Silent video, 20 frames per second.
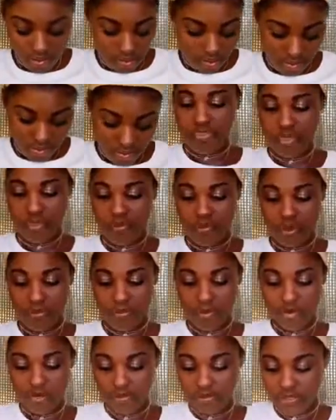I think what I'm
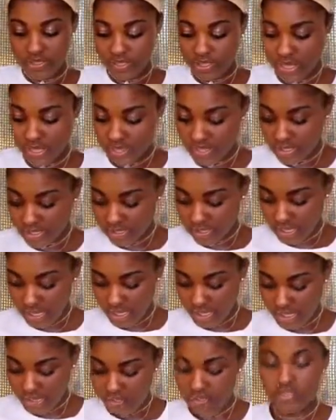going to do is cut this
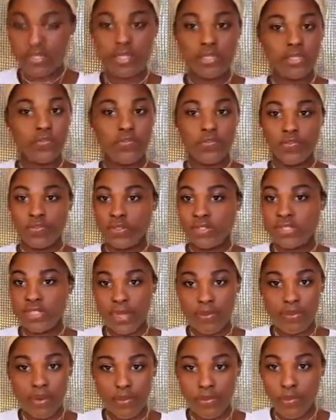lace. That's
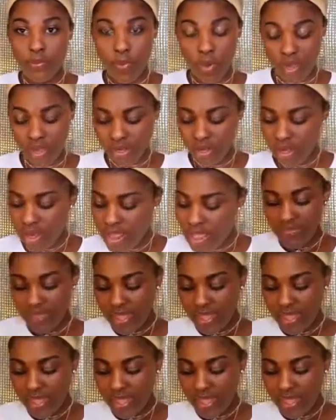step number 1.